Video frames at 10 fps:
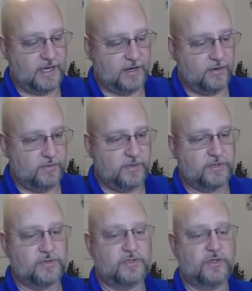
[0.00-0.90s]
I know
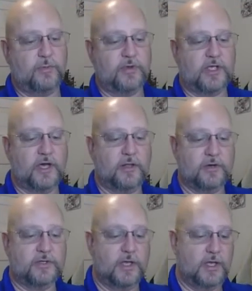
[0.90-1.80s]
these are stupid
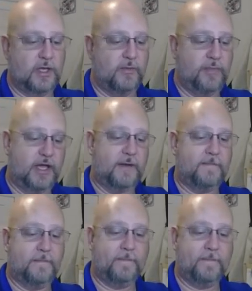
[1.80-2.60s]
colors, but